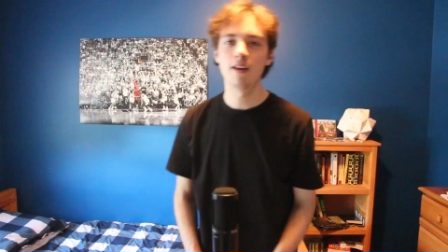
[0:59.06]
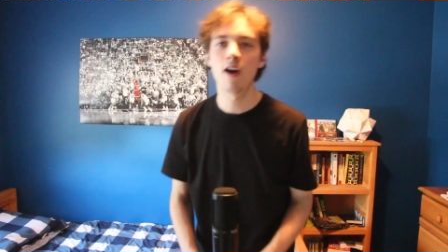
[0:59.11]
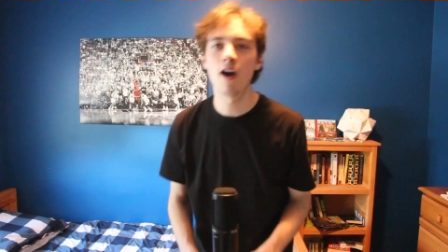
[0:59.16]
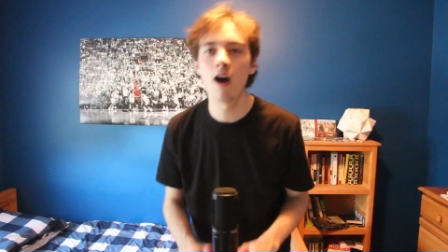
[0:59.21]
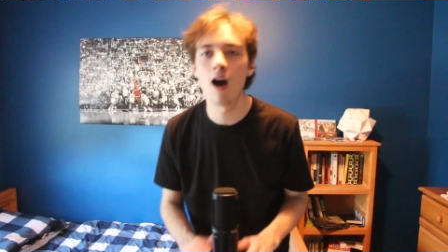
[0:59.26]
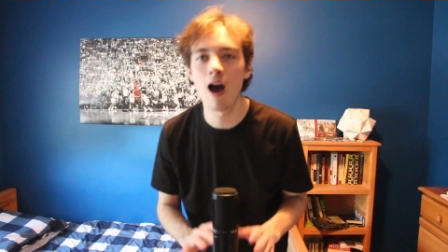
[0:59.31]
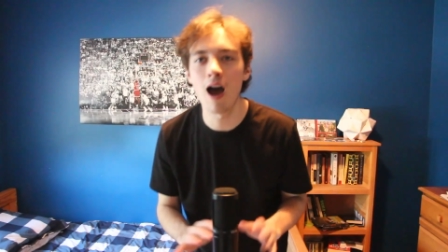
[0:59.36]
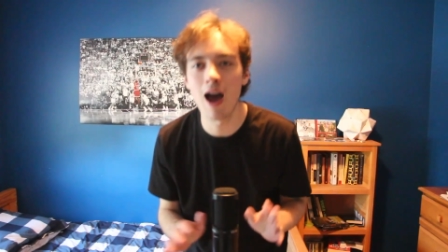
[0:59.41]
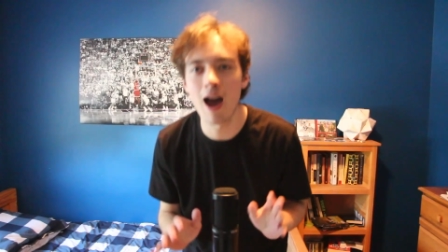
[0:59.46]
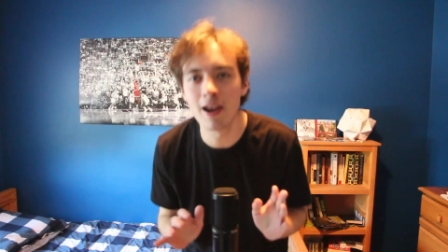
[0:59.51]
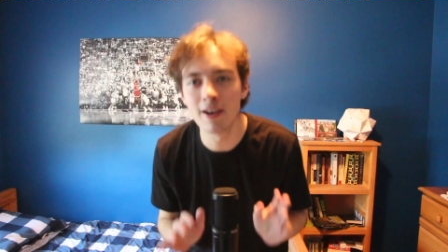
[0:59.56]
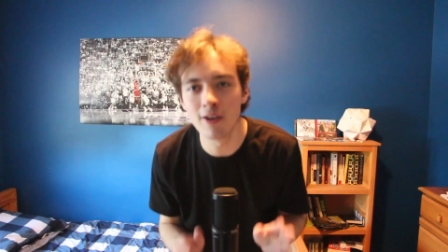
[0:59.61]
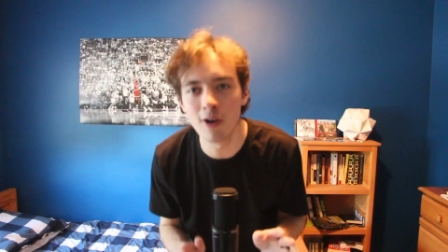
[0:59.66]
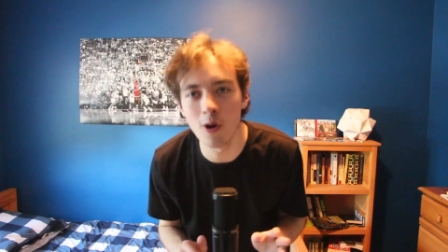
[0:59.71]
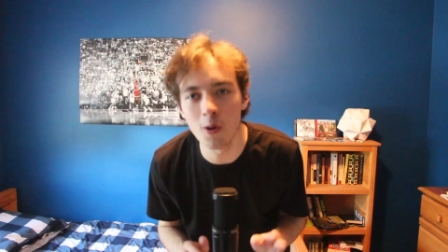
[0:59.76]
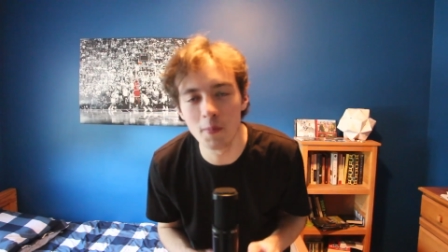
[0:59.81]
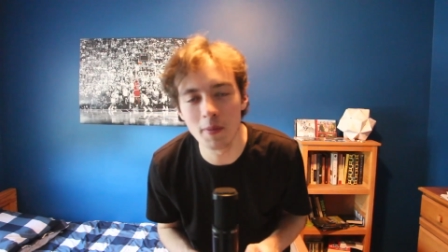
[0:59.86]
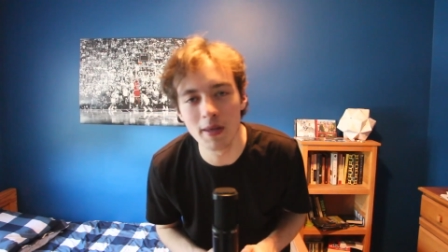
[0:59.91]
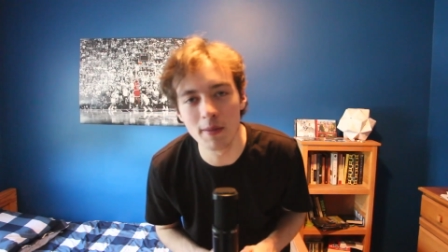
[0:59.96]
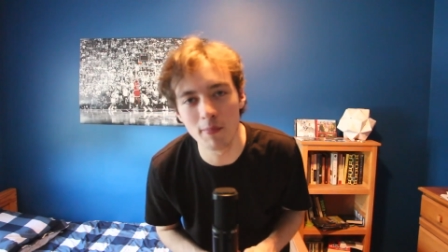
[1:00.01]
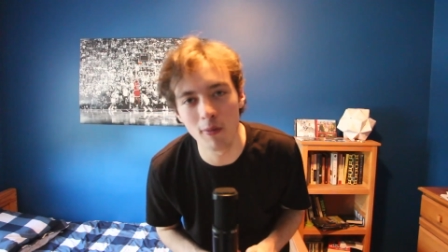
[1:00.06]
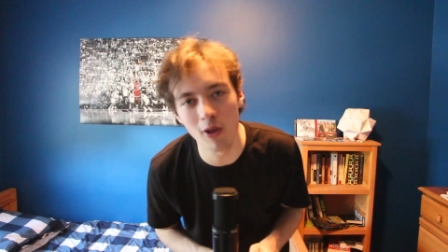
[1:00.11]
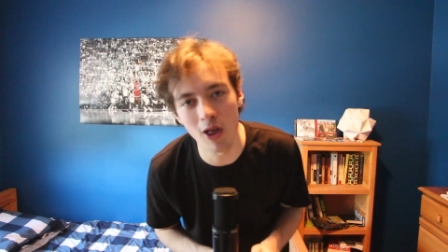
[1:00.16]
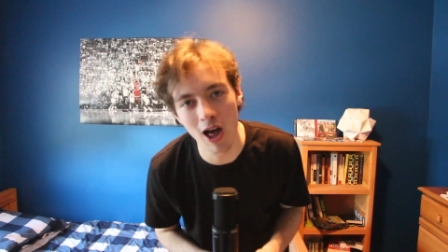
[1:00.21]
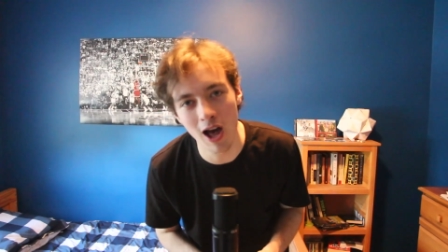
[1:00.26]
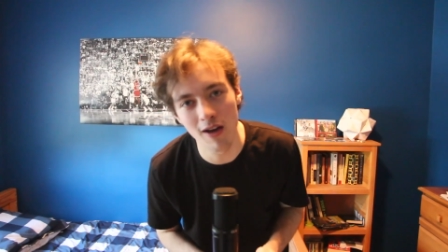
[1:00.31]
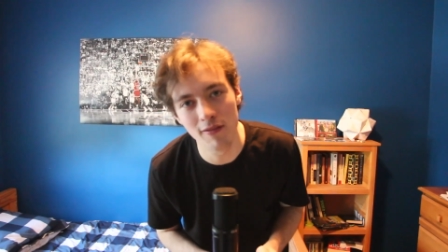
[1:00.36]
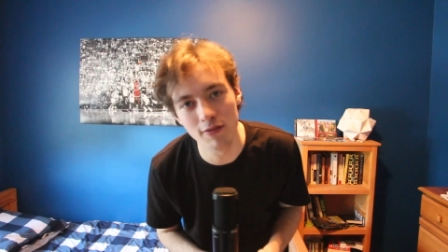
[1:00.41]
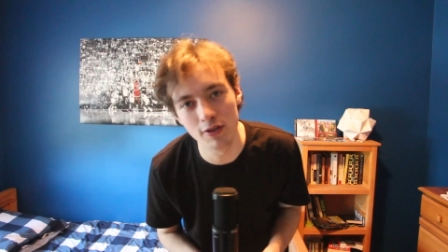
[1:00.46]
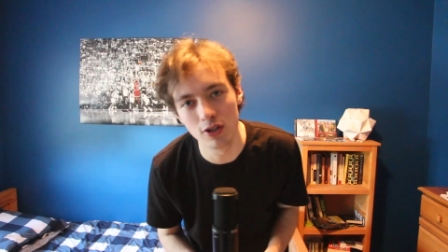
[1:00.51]
Now, I know people
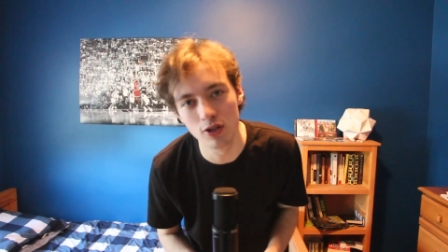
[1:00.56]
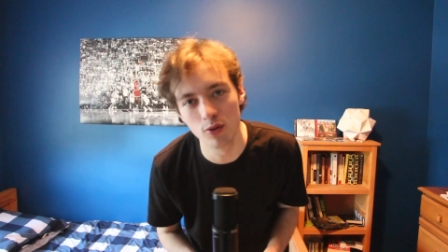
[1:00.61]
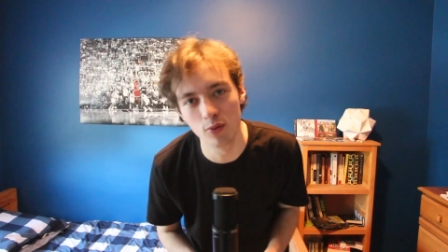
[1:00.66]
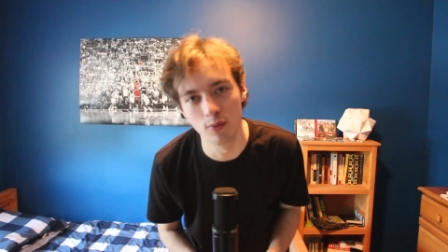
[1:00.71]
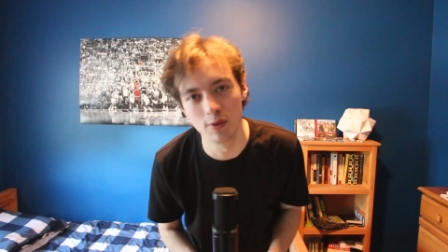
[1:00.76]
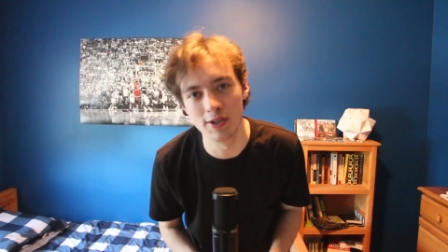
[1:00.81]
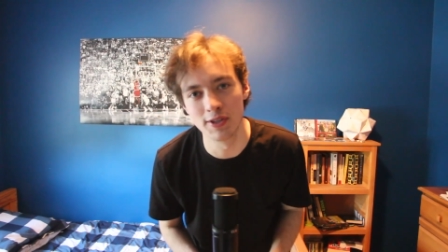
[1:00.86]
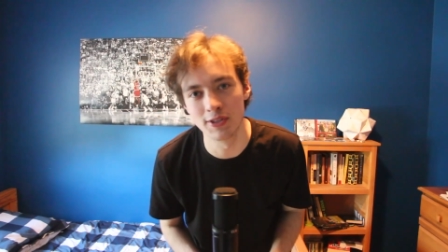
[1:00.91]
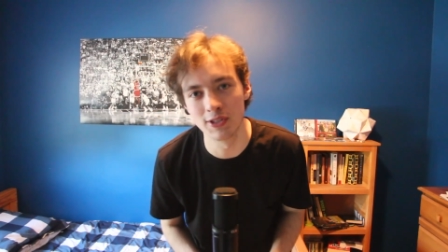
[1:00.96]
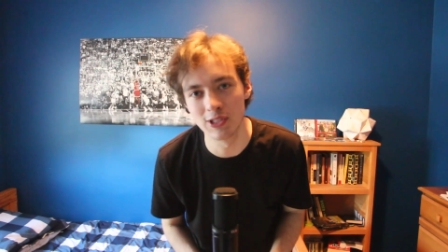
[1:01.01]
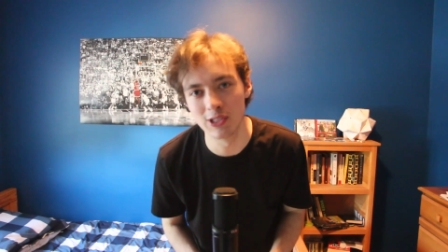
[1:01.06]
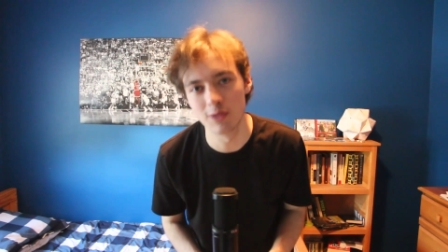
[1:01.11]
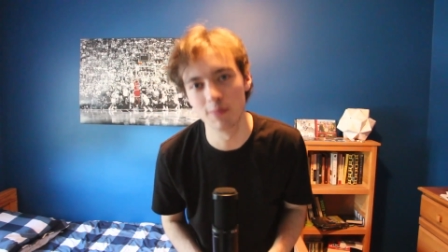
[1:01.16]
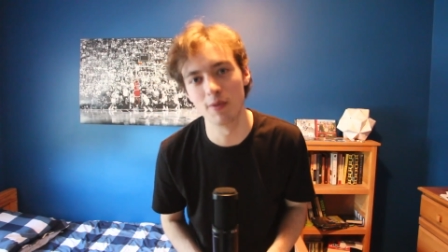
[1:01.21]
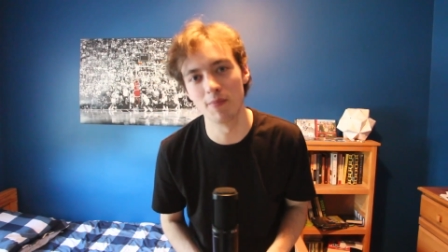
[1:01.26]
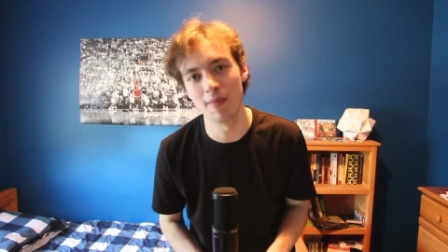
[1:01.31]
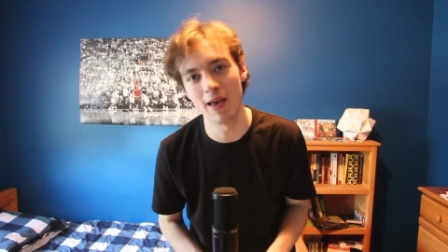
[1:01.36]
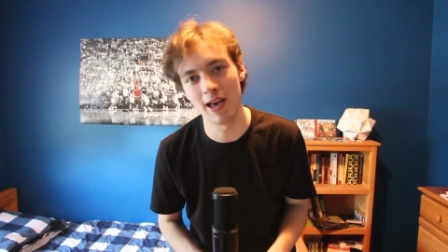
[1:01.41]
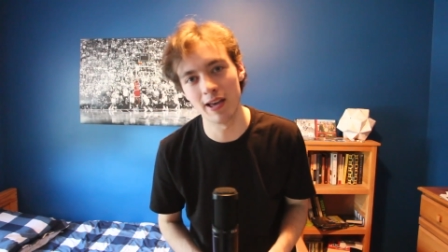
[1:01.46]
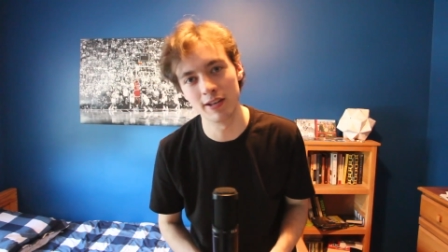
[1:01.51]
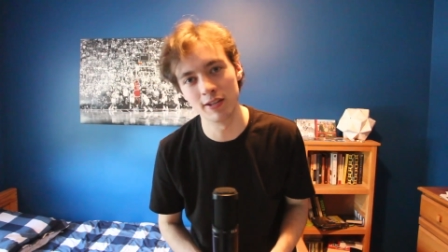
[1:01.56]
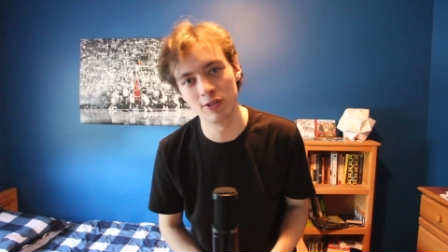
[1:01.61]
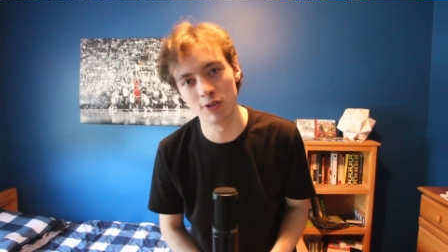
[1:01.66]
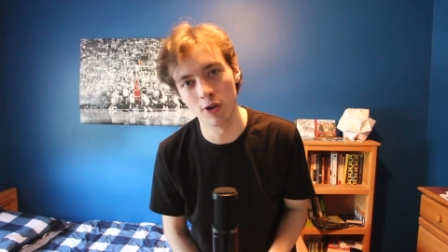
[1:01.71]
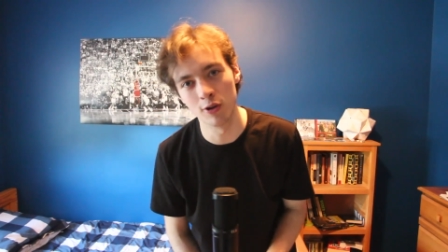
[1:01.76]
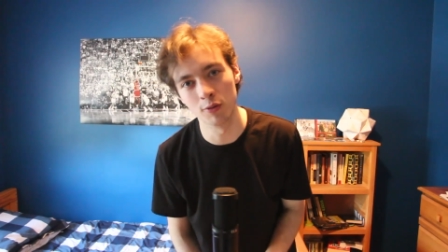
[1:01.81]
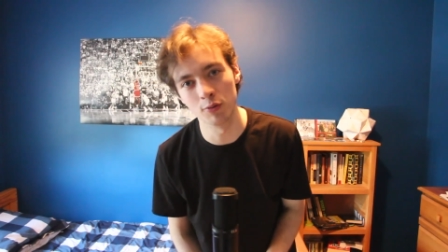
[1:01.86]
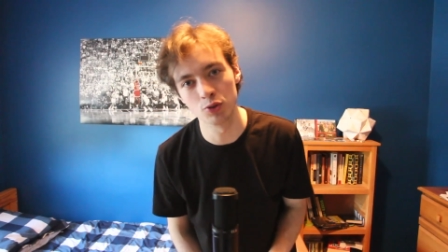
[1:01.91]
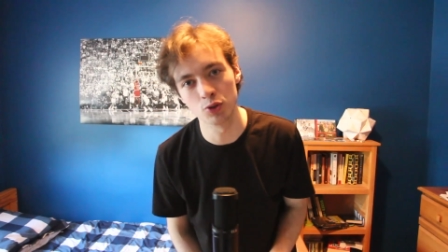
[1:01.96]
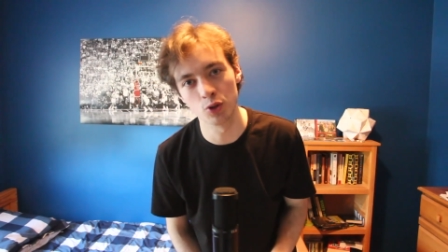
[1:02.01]
have a new reason to be mad at
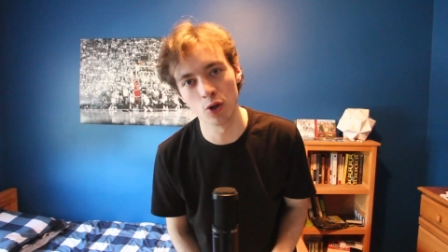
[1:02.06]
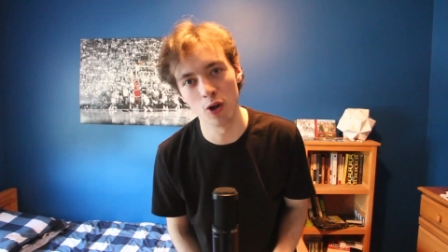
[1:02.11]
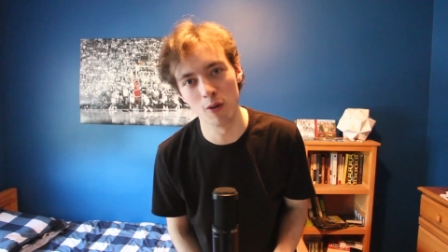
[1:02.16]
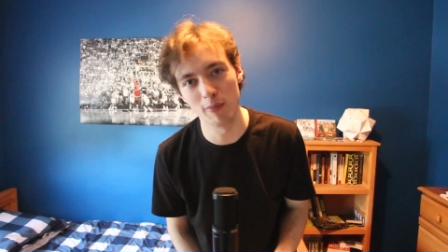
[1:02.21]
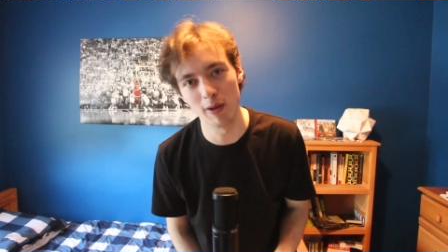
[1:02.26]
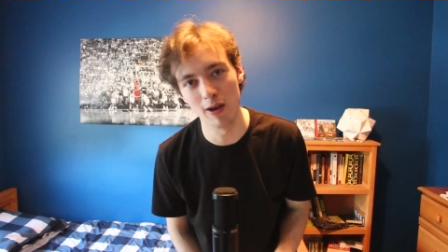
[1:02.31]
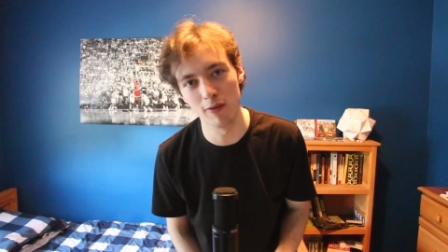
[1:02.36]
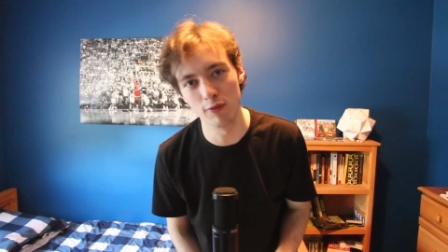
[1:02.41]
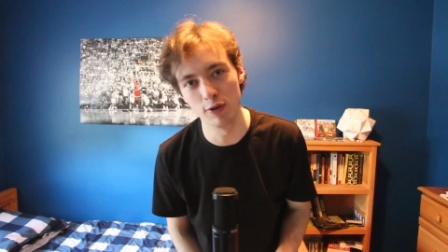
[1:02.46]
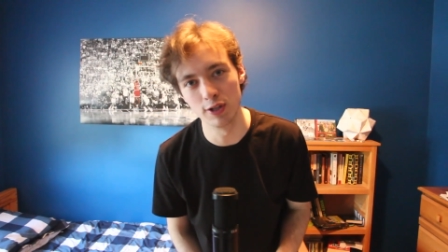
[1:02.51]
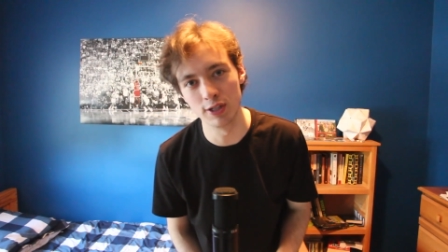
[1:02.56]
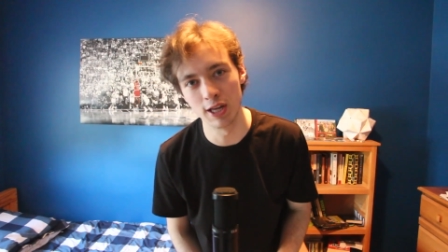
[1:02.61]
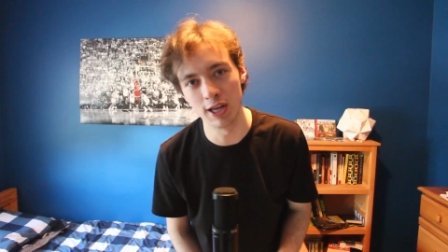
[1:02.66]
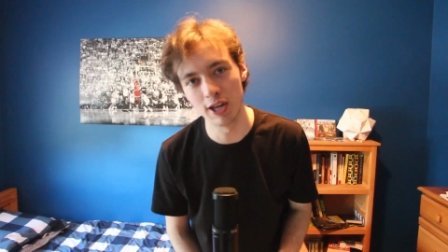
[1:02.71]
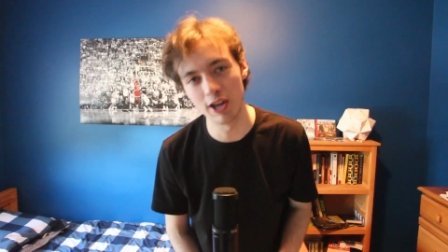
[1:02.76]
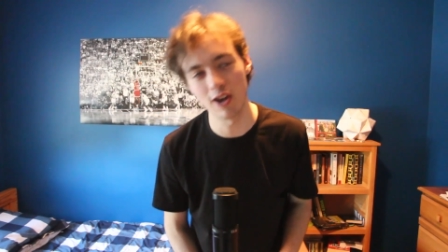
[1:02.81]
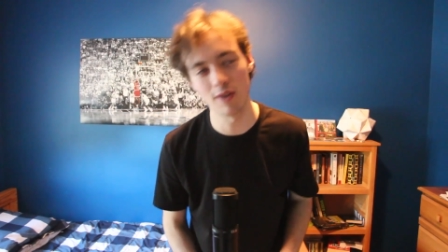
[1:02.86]
Donald Trump every day.